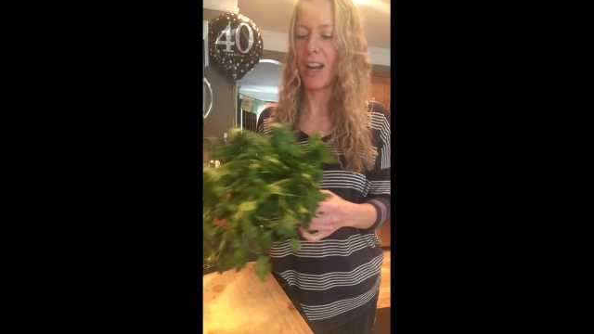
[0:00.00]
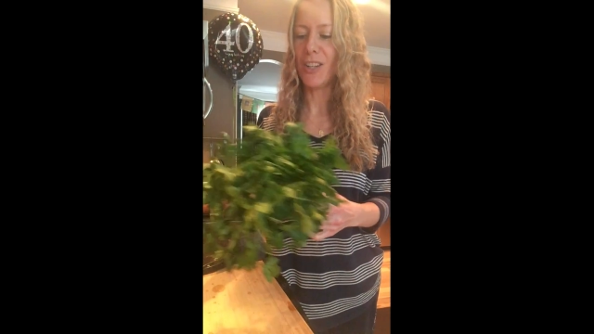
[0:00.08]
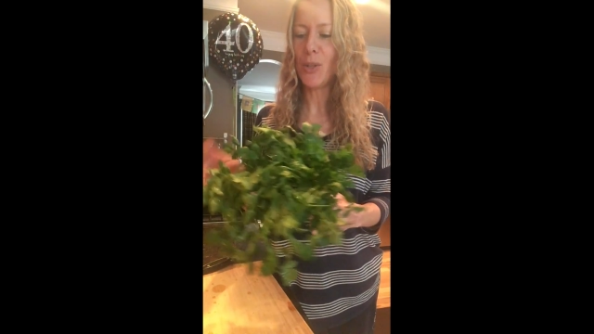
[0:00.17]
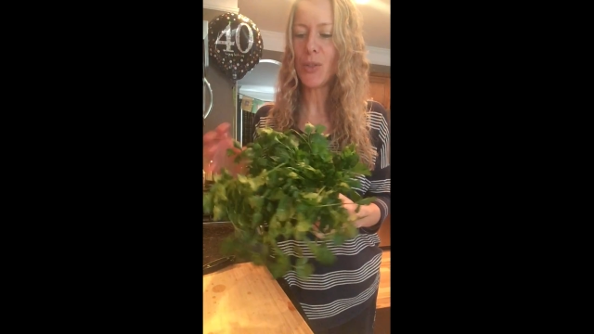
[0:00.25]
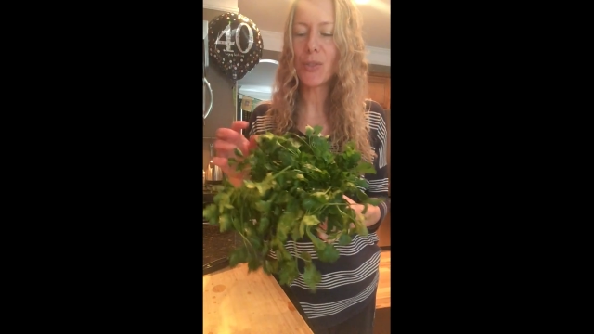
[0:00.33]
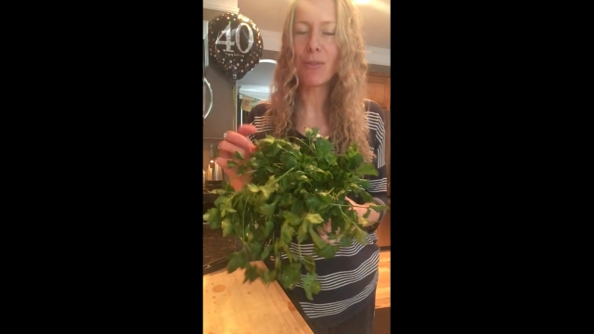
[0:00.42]
I
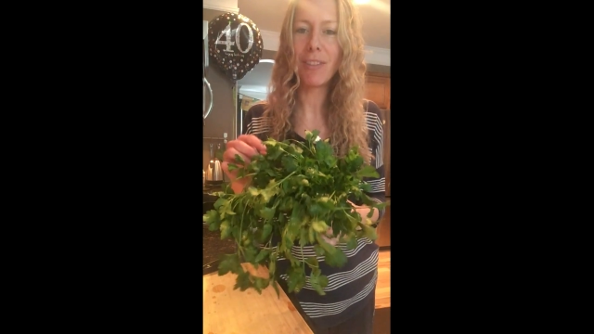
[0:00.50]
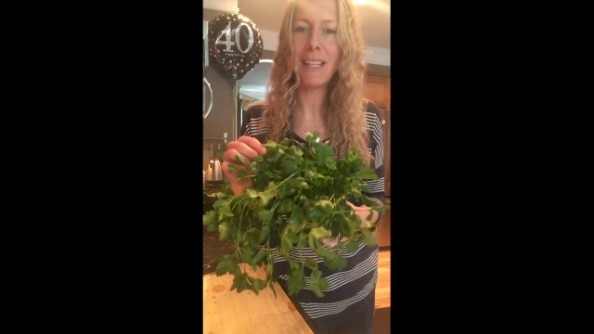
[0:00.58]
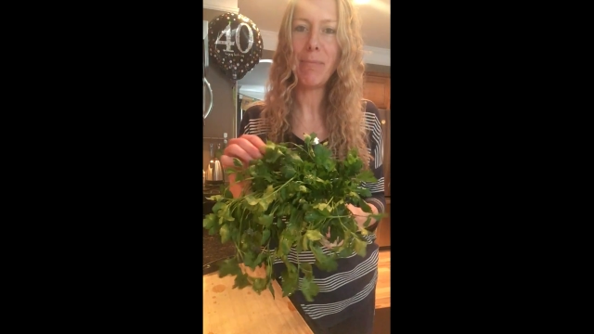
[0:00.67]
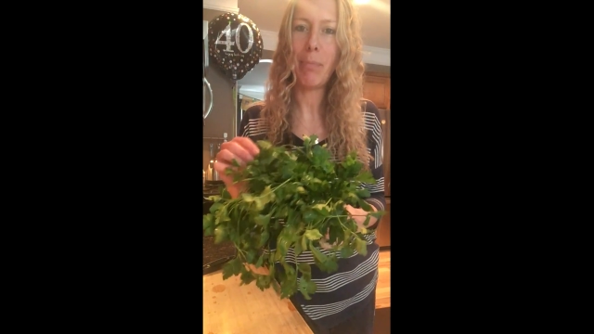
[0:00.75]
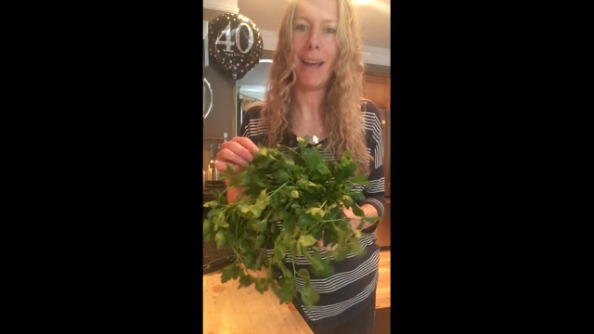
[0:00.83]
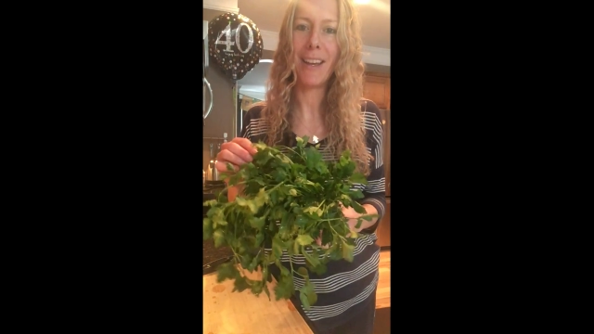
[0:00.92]
used to
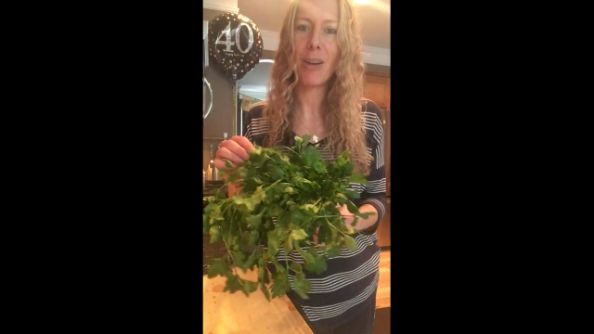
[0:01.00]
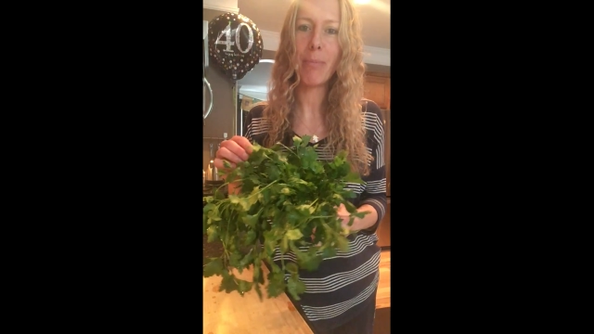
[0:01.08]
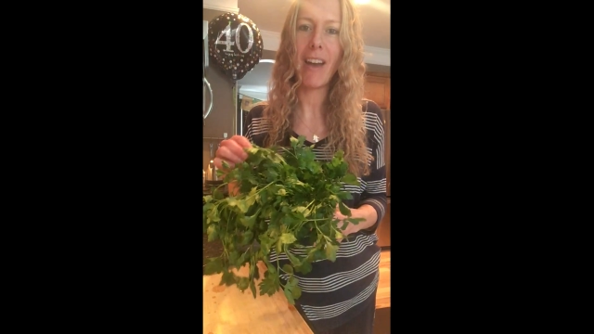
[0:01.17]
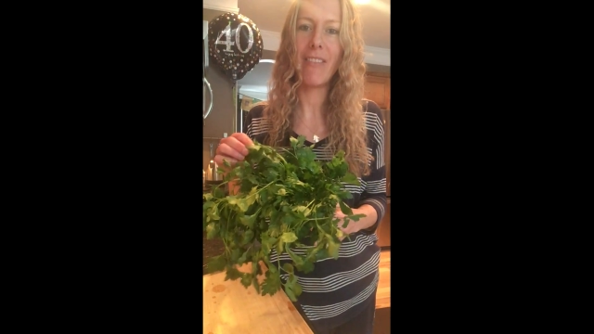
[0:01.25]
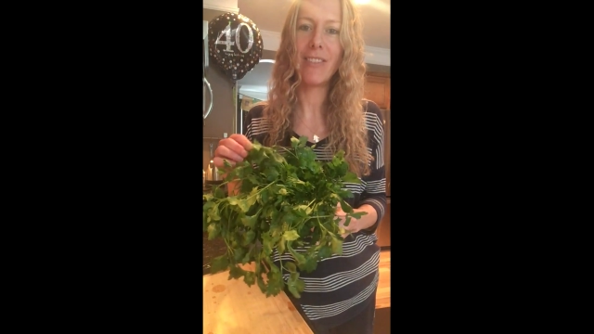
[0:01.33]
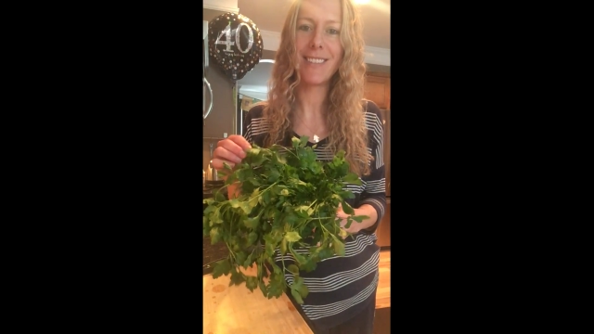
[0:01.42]
really pick up
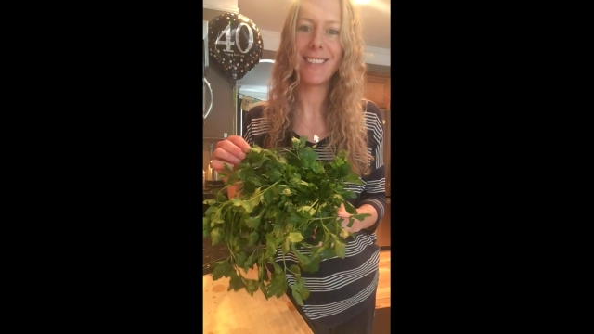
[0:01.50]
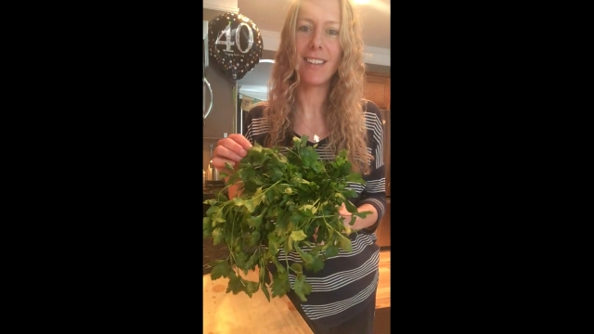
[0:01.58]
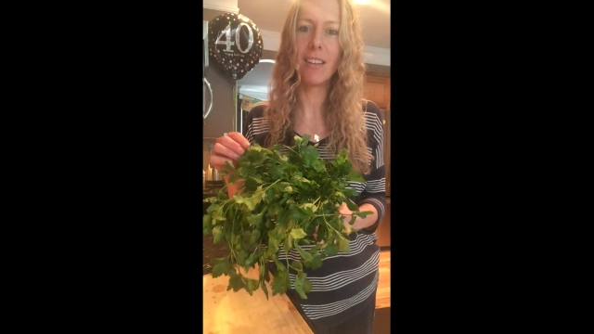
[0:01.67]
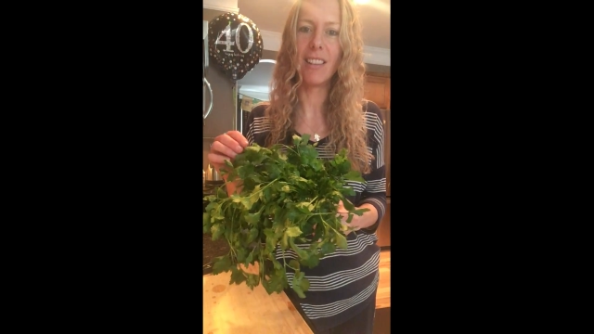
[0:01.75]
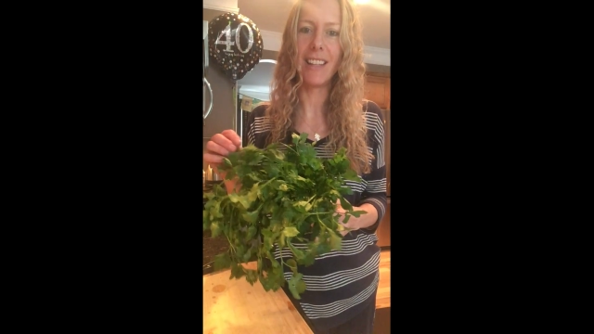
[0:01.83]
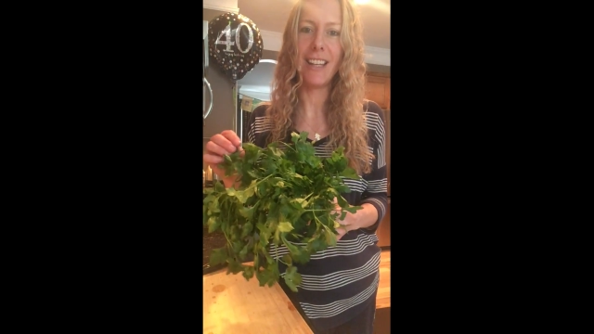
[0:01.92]
every
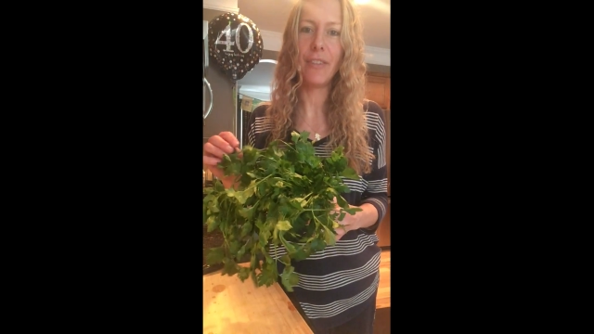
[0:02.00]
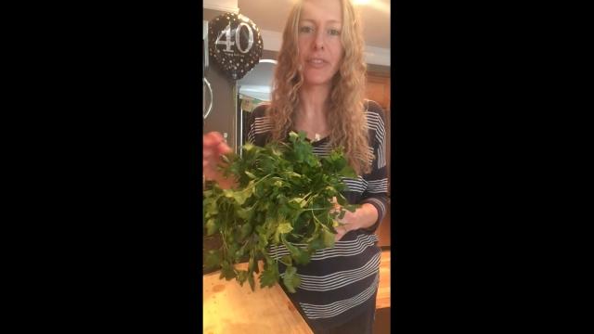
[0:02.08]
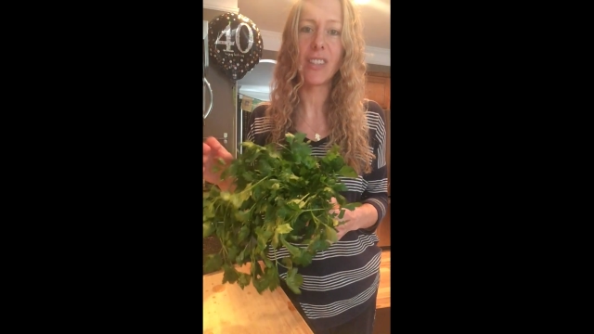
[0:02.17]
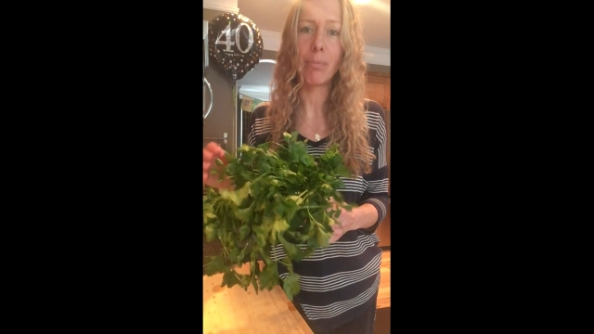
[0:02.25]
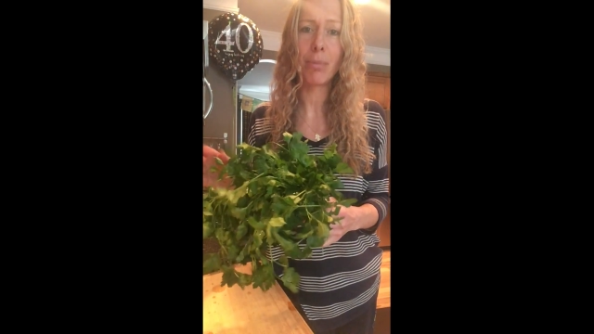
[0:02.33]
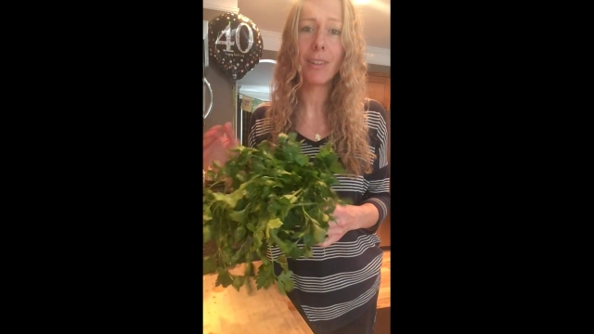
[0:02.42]
single leaf
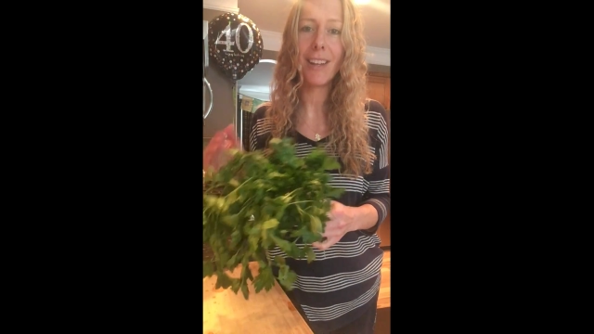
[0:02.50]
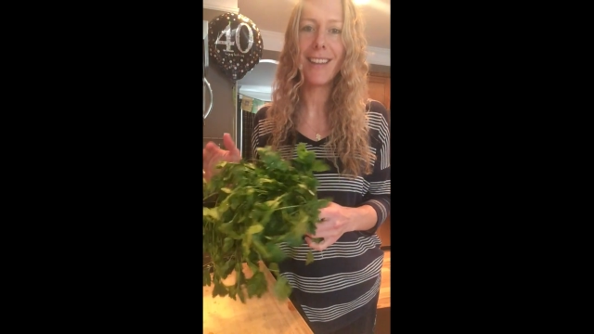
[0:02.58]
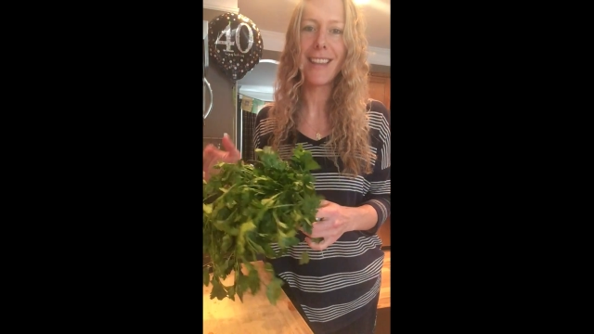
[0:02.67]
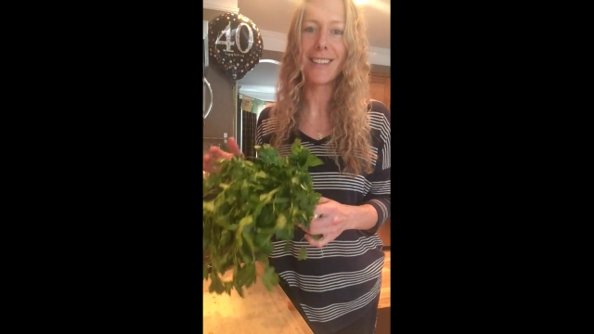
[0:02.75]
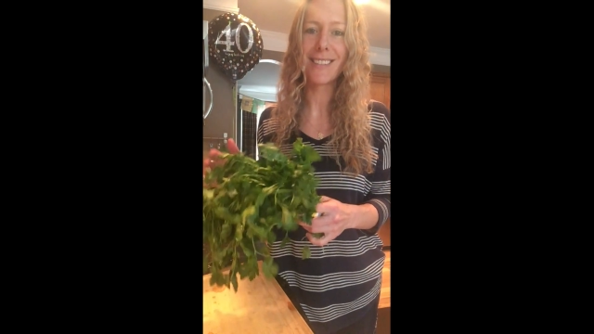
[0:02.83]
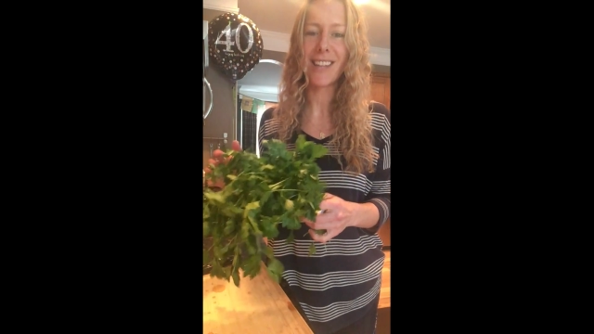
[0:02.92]
separately
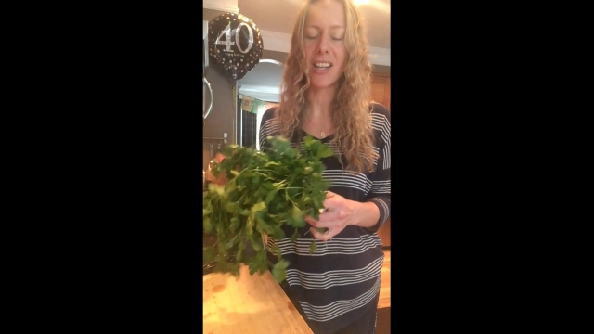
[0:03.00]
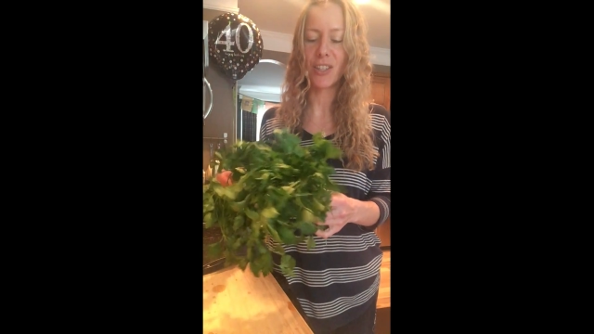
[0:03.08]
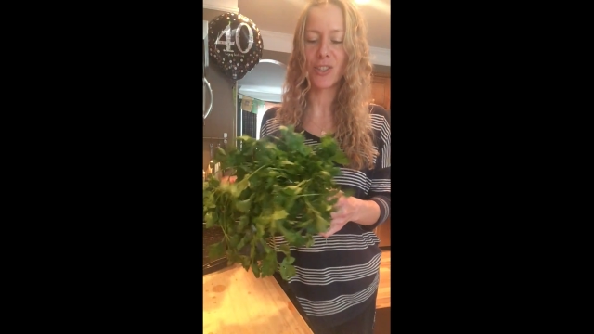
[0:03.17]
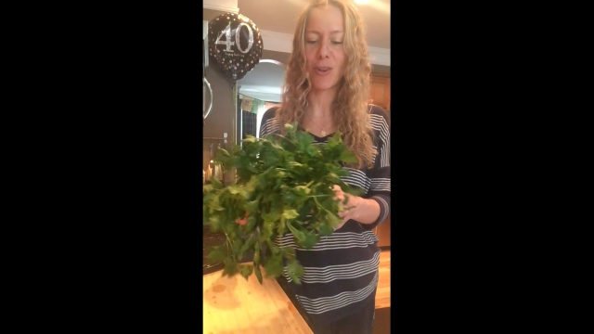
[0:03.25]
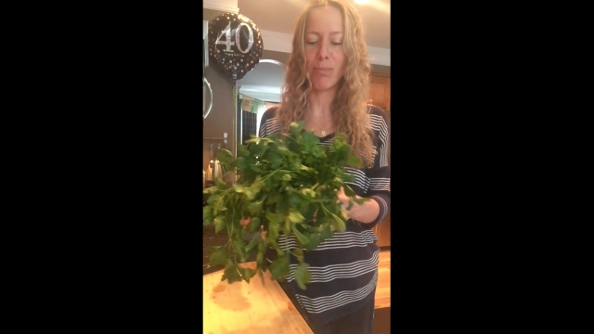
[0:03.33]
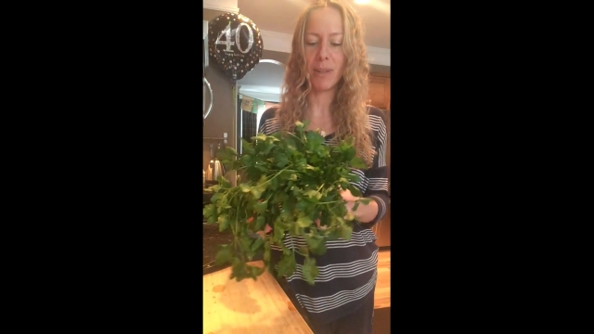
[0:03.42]
and then
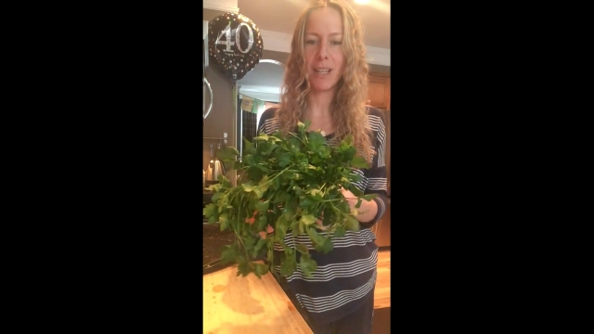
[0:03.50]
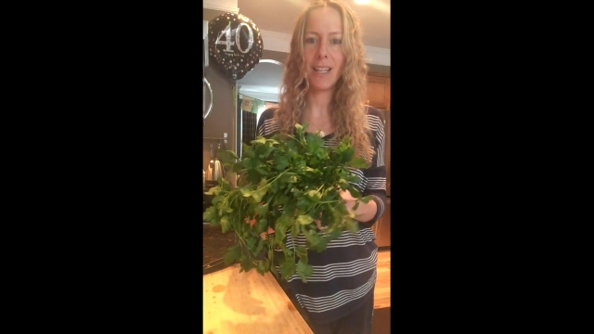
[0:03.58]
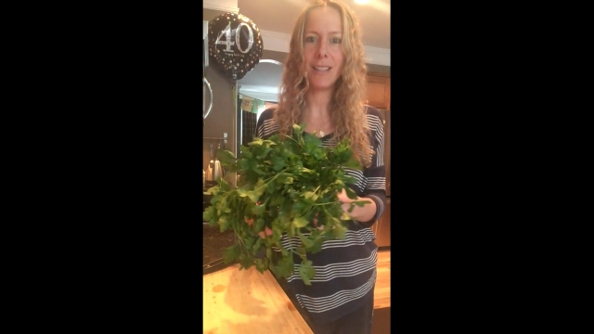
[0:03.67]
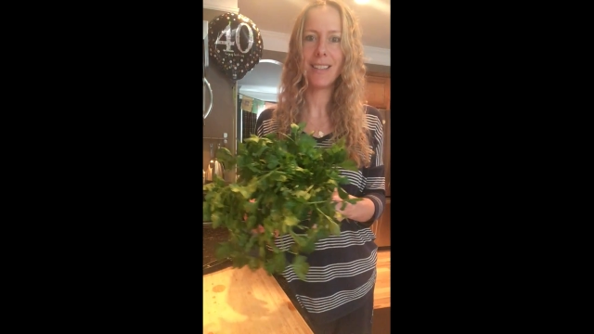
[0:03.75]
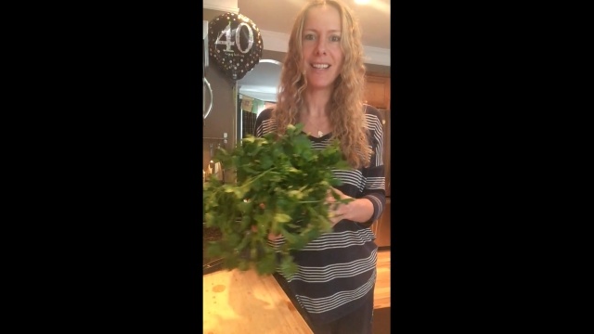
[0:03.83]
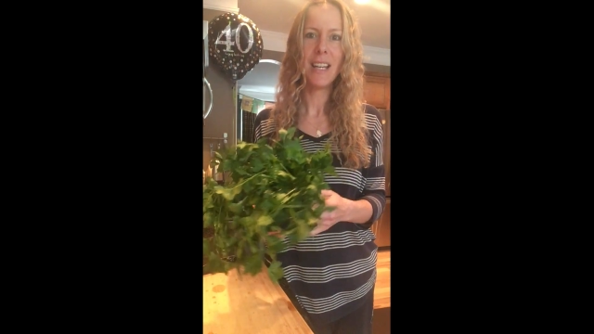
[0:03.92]
started chopping it,